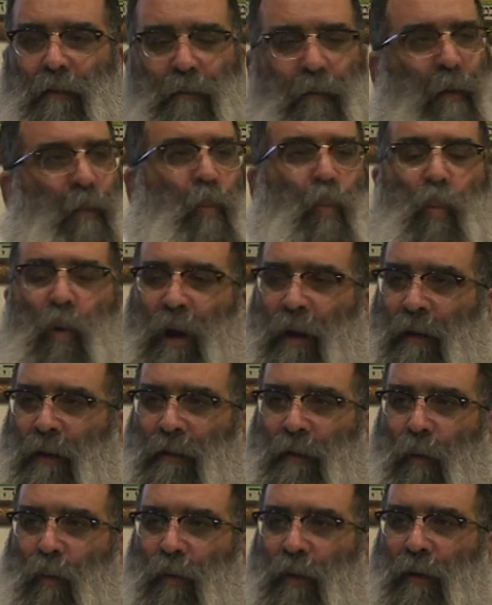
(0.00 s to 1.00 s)
But where
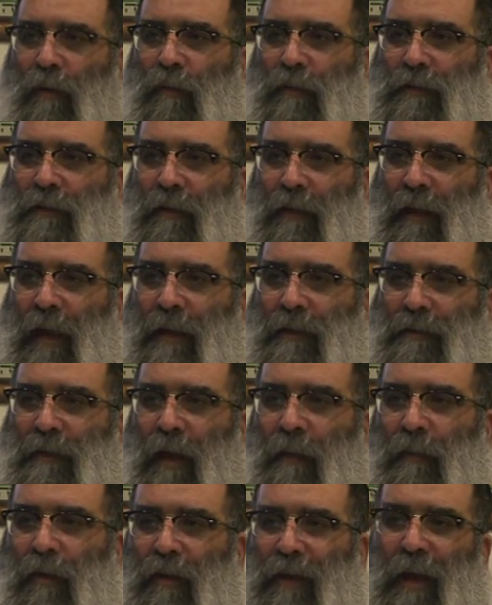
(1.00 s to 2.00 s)
in the world was the last
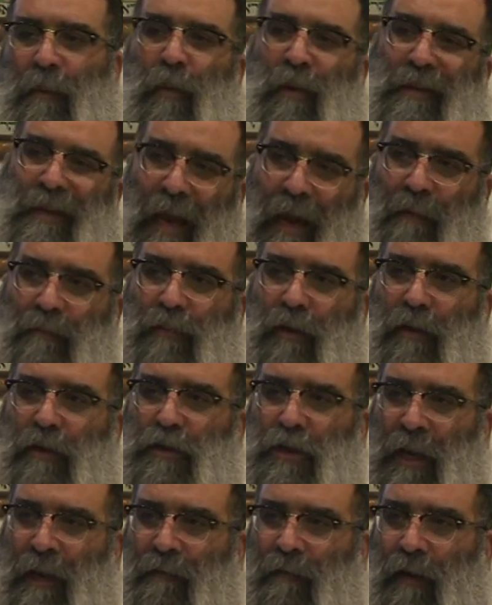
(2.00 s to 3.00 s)
time you came on time to
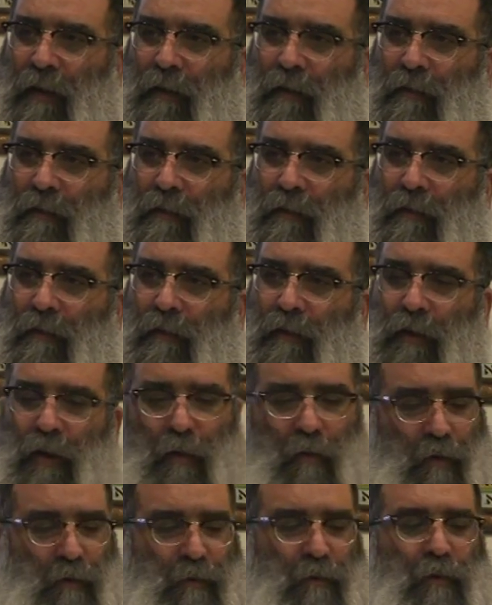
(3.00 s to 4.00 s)
yeshiva?
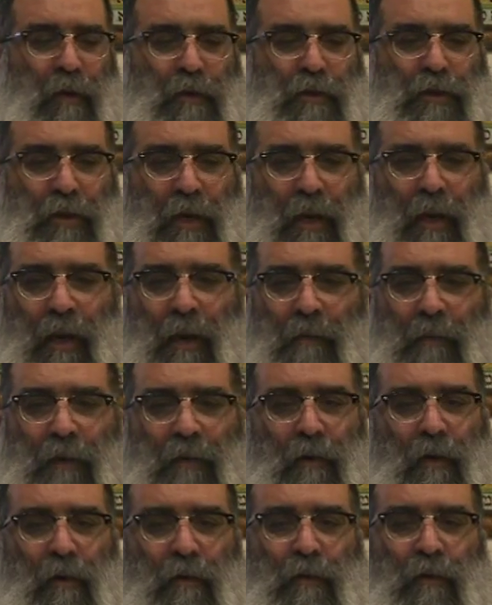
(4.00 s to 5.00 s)
You go to the gym,
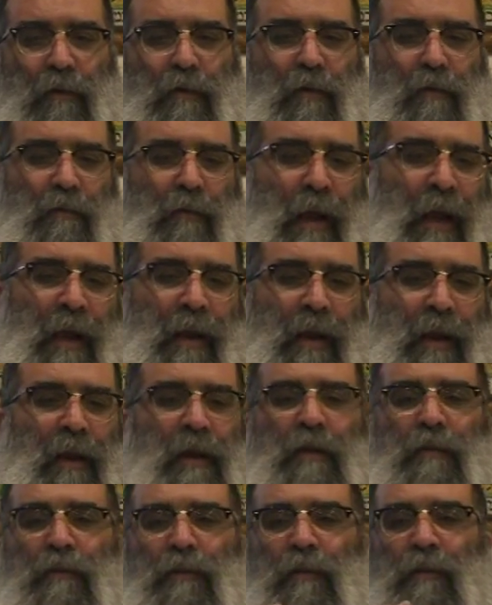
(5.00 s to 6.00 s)
you go to
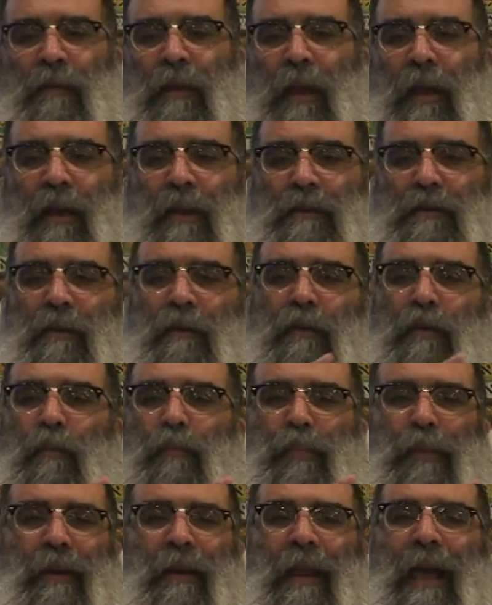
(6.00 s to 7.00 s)
karate, you do this, you do
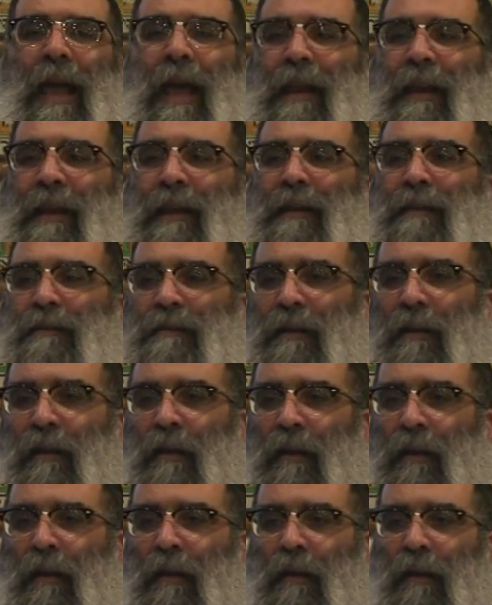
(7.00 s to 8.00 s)
Pilates,
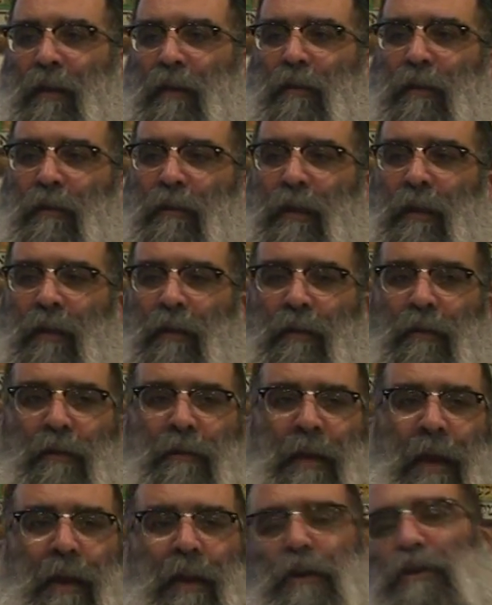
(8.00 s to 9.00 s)
you do you know you
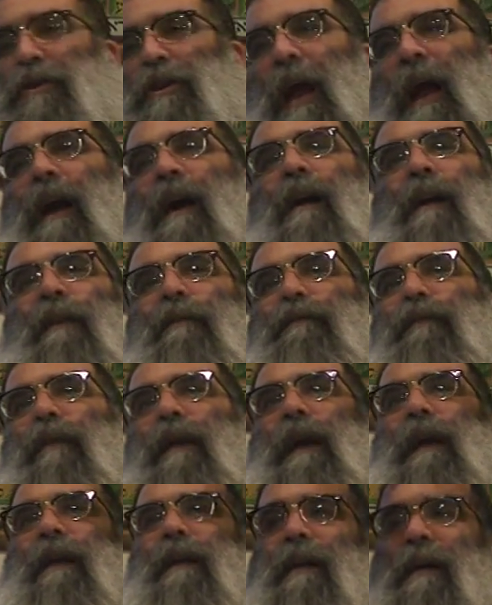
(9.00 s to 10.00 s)
take a shower for
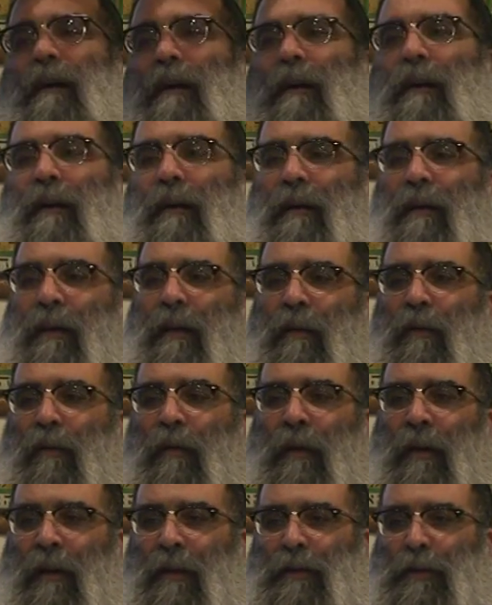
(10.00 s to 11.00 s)
like a, uh, you
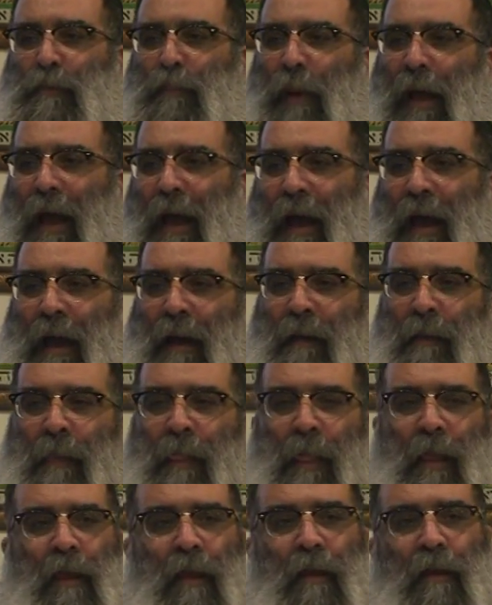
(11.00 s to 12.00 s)
know in a spa.
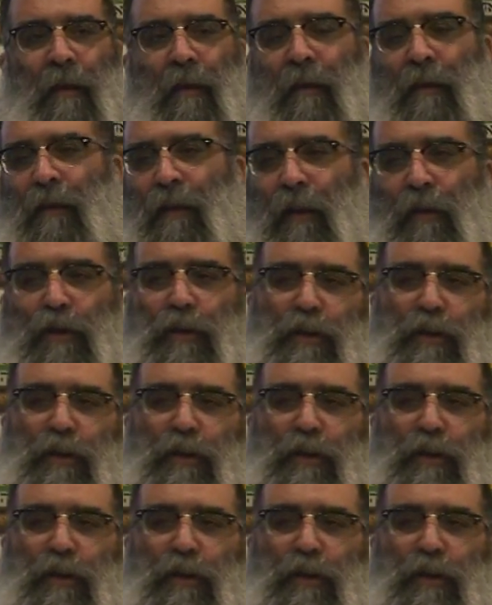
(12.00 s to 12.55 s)
You